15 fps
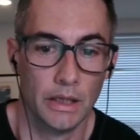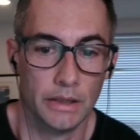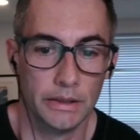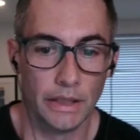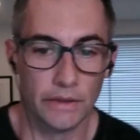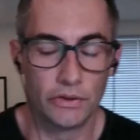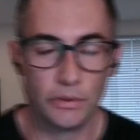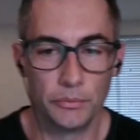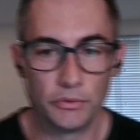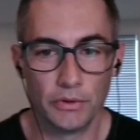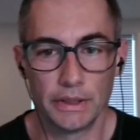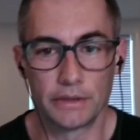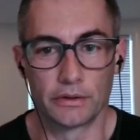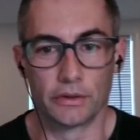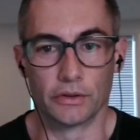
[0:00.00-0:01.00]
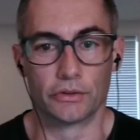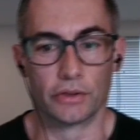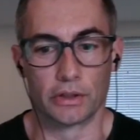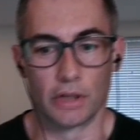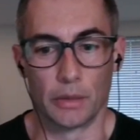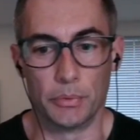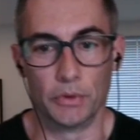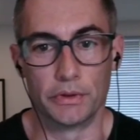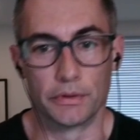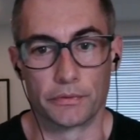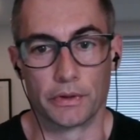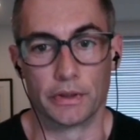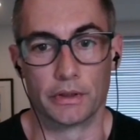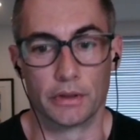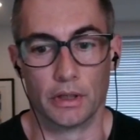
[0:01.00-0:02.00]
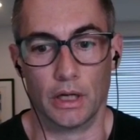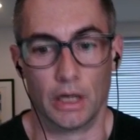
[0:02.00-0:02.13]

Yeah, it seems like there's a couple different